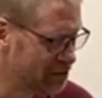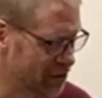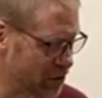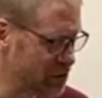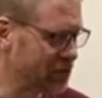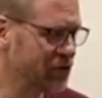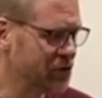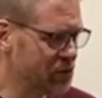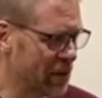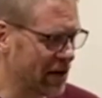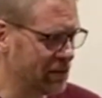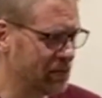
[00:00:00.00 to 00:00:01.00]
those of you who
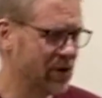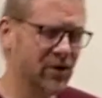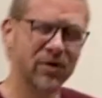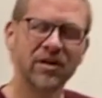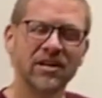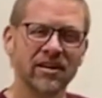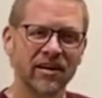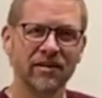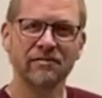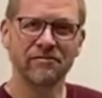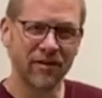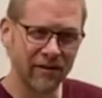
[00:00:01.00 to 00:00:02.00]
might be looking to get
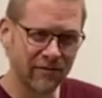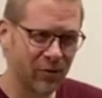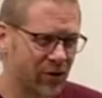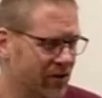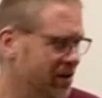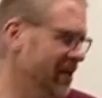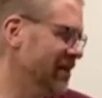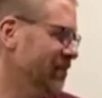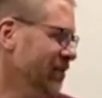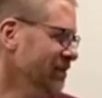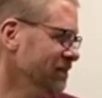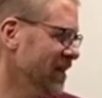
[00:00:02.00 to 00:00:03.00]
involved with
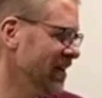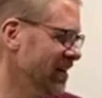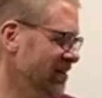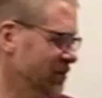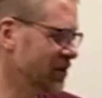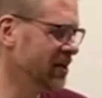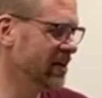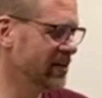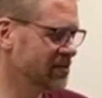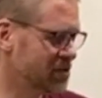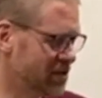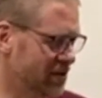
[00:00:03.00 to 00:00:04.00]
e-NABLE and looking to
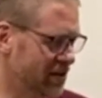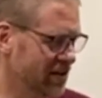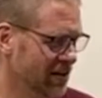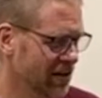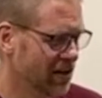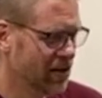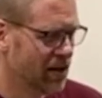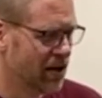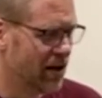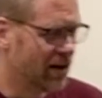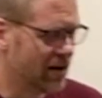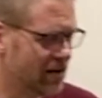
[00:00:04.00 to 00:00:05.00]
get started.
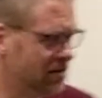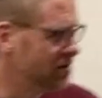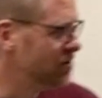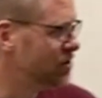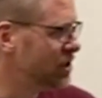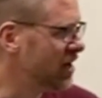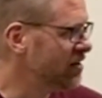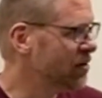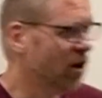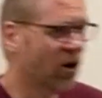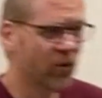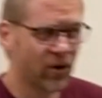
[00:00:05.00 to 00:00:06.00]
Jen
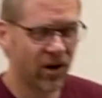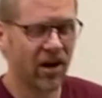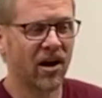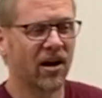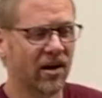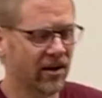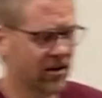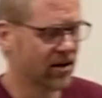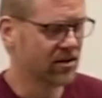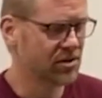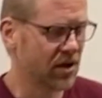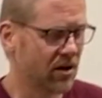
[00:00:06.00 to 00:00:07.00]
Owen and
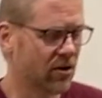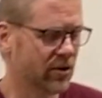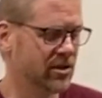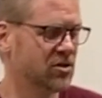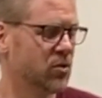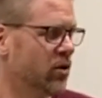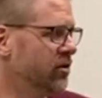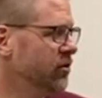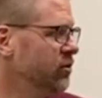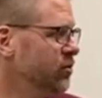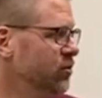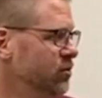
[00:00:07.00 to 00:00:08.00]
I, Jen Owen is the one
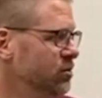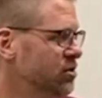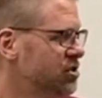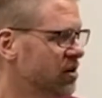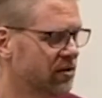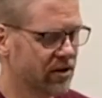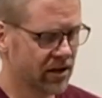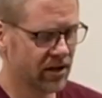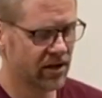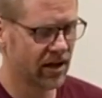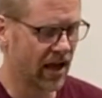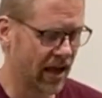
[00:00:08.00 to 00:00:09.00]
who
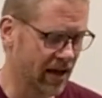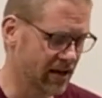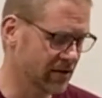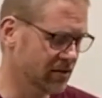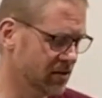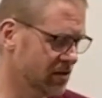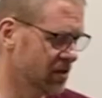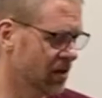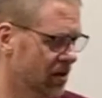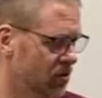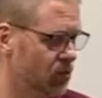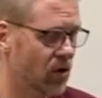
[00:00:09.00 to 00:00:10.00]
started and
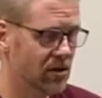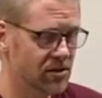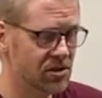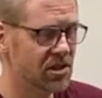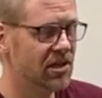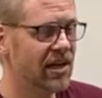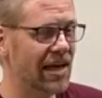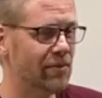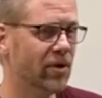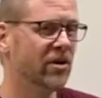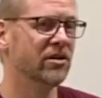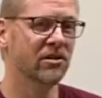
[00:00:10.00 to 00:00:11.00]
runs
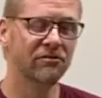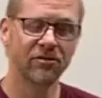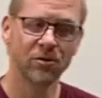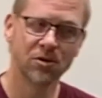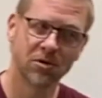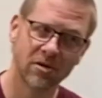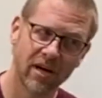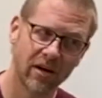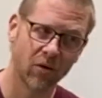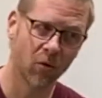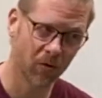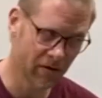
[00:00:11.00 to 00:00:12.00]

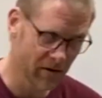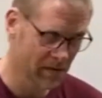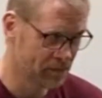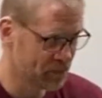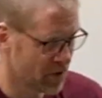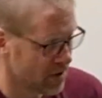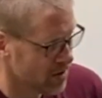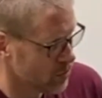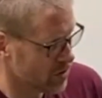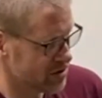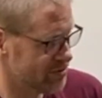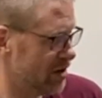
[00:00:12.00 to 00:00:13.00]
e-NABLEingthefuture.org,
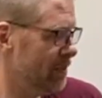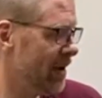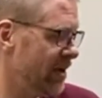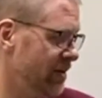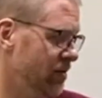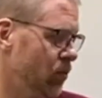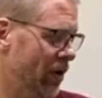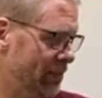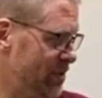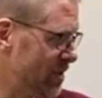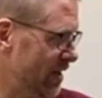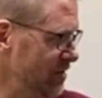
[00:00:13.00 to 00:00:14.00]
one of our main
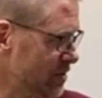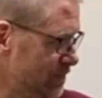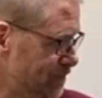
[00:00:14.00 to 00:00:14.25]
websites.